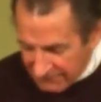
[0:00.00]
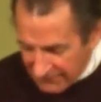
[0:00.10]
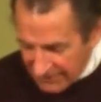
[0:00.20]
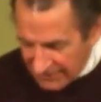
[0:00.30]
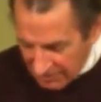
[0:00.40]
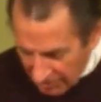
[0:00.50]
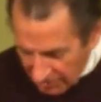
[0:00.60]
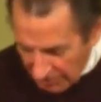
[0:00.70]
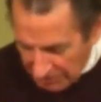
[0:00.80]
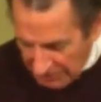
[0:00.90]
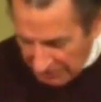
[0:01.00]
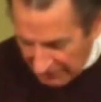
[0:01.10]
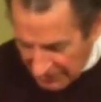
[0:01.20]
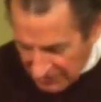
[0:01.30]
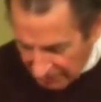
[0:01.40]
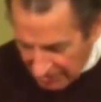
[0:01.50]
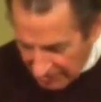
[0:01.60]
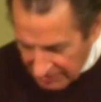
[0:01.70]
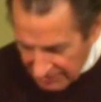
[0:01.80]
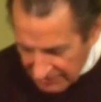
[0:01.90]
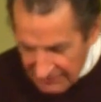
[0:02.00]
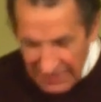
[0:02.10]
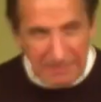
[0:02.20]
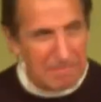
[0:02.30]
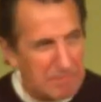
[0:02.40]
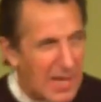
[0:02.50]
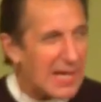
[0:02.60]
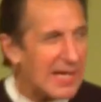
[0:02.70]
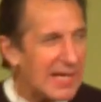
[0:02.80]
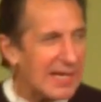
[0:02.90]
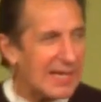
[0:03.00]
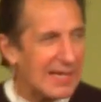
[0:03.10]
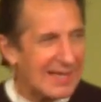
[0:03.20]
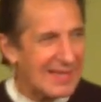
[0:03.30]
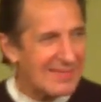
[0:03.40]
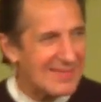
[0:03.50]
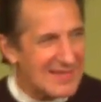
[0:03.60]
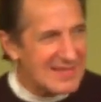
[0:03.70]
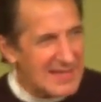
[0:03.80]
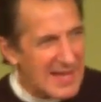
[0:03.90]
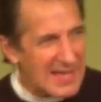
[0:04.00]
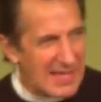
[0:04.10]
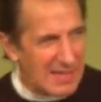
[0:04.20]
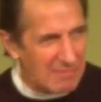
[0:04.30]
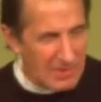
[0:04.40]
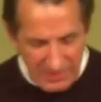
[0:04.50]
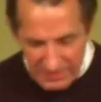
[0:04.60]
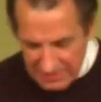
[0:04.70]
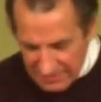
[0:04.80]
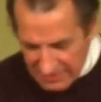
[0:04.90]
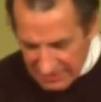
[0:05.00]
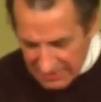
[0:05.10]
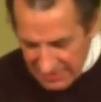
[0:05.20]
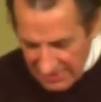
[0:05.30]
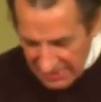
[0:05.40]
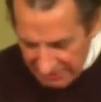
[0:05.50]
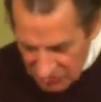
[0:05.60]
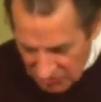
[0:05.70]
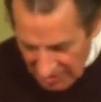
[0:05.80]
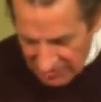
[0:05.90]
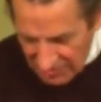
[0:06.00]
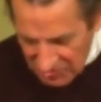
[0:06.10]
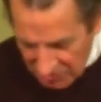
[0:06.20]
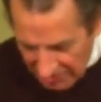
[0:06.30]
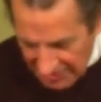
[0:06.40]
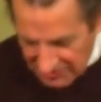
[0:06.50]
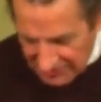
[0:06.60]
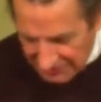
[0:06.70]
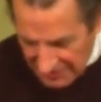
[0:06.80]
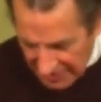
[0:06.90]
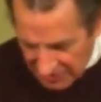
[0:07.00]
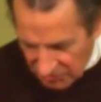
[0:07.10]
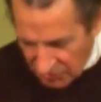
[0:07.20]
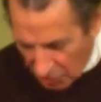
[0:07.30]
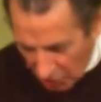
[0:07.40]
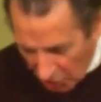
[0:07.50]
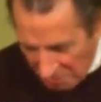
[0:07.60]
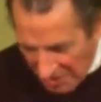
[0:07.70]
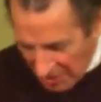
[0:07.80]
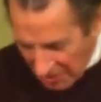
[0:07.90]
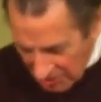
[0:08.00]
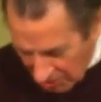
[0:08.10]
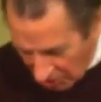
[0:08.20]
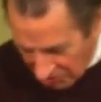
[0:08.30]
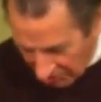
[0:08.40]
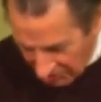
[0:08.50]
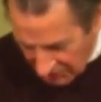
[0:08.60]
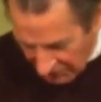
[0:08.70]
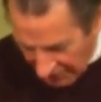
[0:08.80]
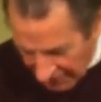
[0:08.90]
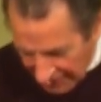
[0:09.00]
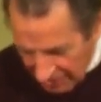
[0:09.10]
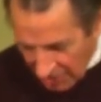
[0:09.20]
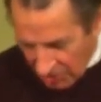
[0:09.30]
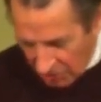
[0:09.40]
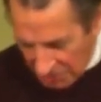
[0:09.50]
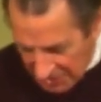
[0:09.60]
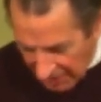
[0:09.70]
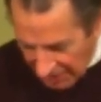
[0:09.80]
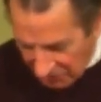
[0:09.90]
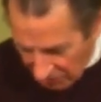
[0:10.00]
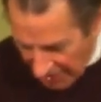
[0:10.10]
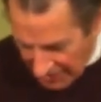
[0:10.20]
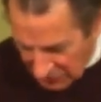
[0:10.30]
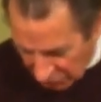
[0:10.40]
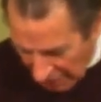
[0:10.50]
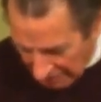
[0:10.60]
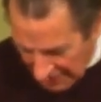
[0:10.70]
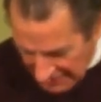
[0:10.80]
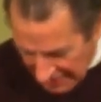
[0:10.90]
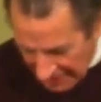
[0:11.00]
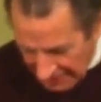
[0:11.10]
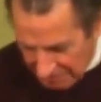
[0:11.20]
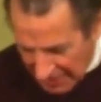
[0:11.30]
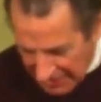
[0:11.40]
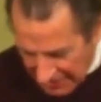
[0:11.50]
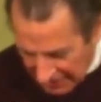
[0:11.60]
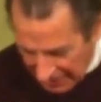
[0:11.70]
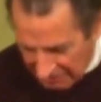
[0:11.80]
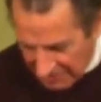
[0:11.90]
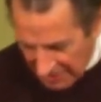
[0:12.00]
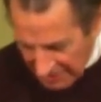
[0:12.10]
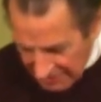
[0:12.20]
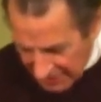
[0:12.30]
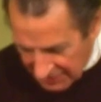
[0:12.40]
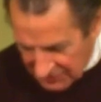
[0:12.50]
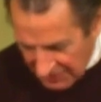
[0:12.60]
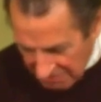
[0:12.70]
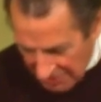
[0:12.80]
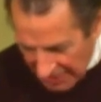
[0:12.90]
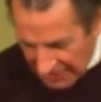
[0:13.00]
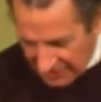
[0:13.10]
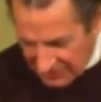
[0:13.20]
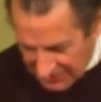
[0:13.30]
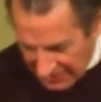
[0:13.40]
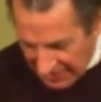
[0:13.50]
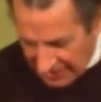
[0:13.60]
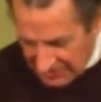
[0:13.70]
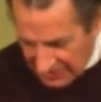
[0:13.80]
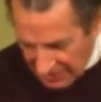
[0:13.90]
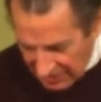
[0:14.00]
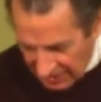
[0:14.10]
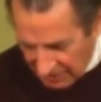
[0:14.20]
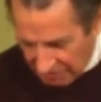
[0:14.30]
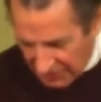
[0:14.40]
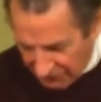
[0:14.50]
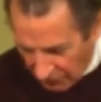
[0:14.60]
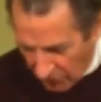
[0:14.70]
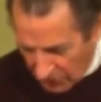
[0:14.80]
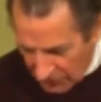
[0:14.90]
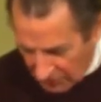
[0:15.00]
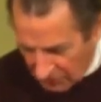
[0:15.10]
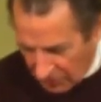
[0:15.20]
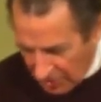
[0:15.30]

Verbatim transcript: unto all the people of Israel, that by the name of Jesus Christ of Nazareth, whom you crucified, whom God raised from the dead, by him this man stands here before you